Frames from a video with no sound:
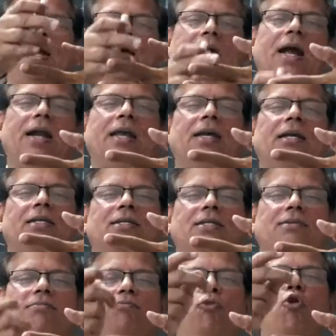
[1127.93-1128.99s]

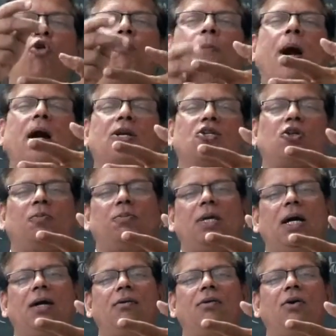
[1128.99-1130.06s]
headings, 4 parts of
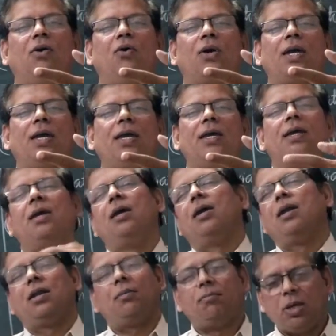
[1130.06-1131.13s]
the, okay.
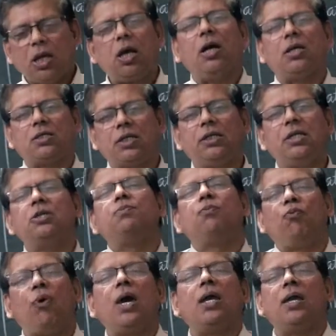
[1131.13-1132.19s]
Because it is,
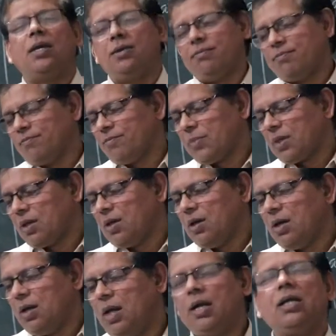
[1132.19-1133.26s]
why?
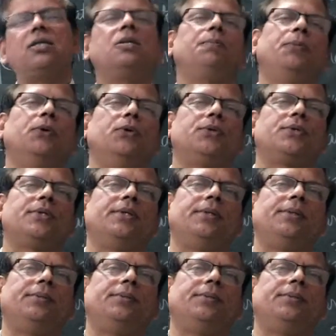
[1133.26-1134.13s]
Let us suppose